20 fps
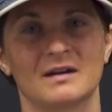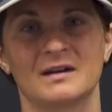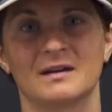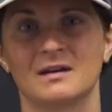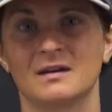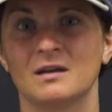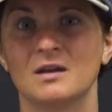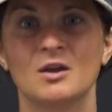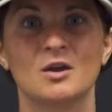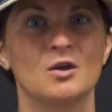going
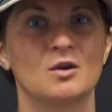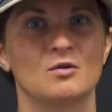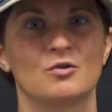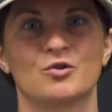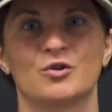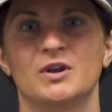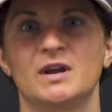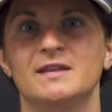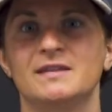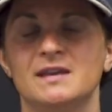to
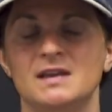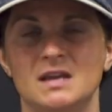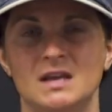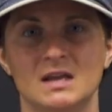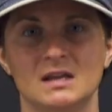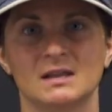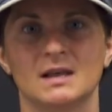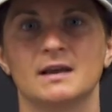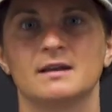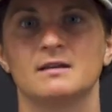create the
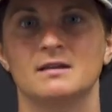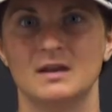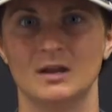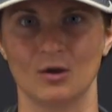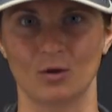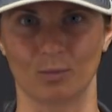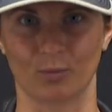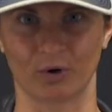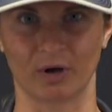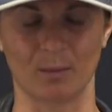heat like
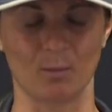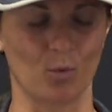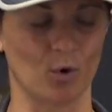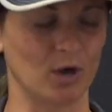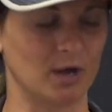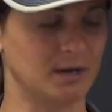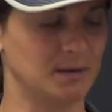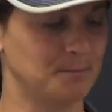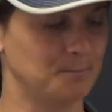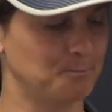neoprene
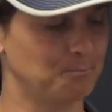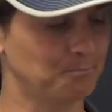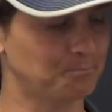would.